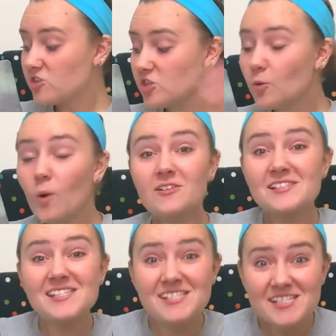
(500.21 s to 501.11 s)
You
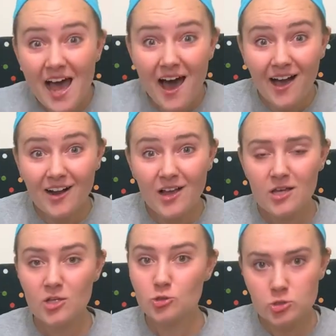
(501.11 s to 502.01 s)
are
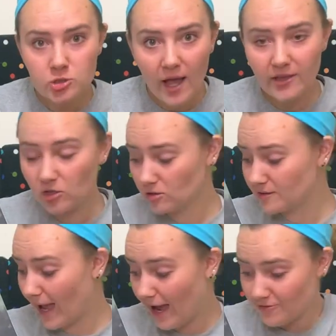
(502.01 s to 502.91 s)
stuck, Triangle
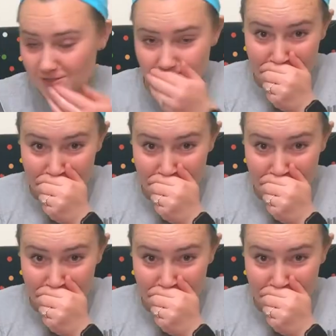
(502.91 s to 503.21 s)
laughed.